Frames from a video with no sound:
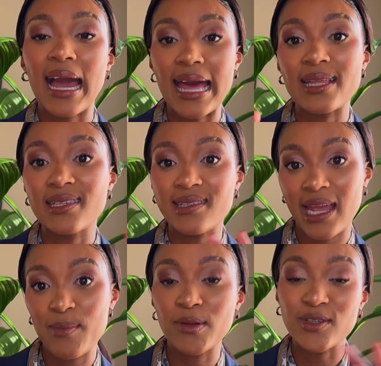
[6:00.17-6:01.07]
other
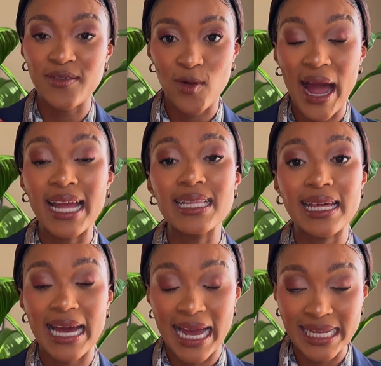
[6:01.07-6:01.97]
staples or
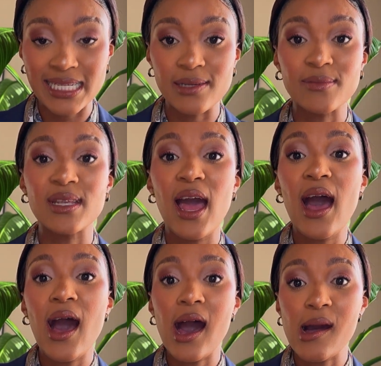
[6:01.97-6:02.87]
other items
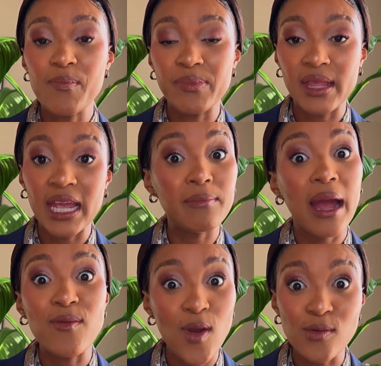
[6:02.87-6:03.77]
in
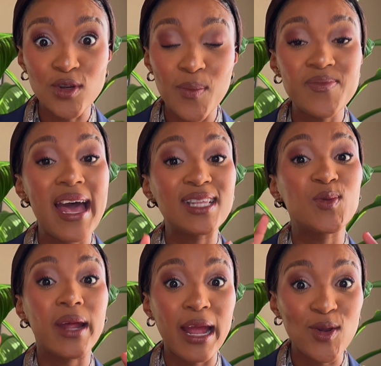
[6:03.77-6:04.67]
my wardrobe. That's
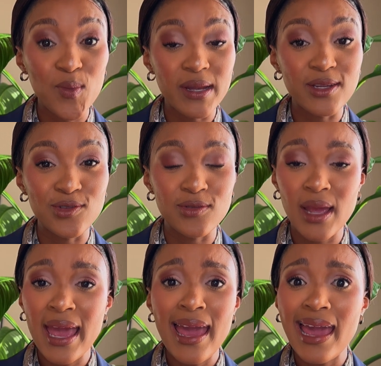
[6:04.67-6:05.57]
what I normally do.
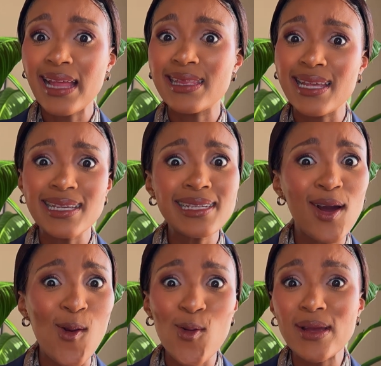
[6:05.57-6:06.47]
It doesn't
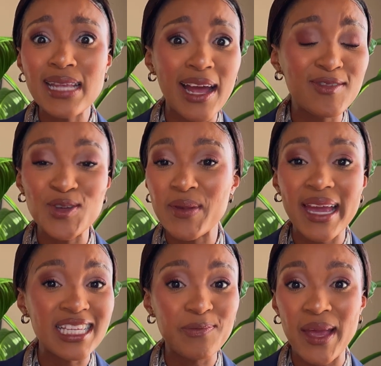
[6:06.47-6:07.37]
always have to be
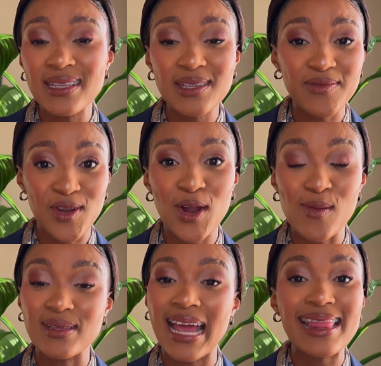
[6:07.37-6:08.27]
expensive
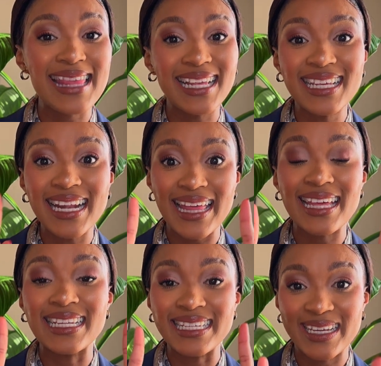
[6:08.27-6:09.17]
clothes. And that's
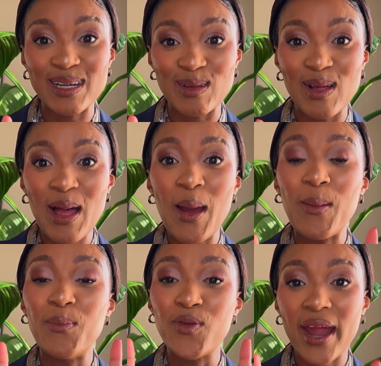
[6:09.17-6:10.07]
another deal
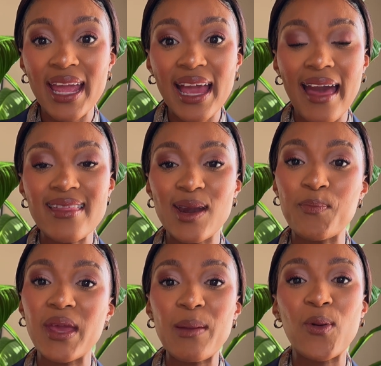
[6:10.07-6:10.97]
breaker that
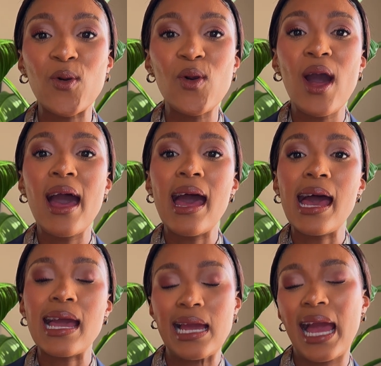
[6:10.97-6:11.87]
people...
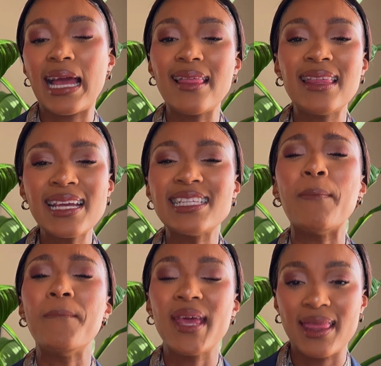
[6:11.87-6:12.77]
I think it's a
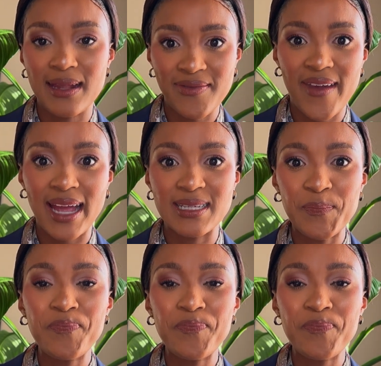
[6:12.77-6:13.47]
myth, in fact.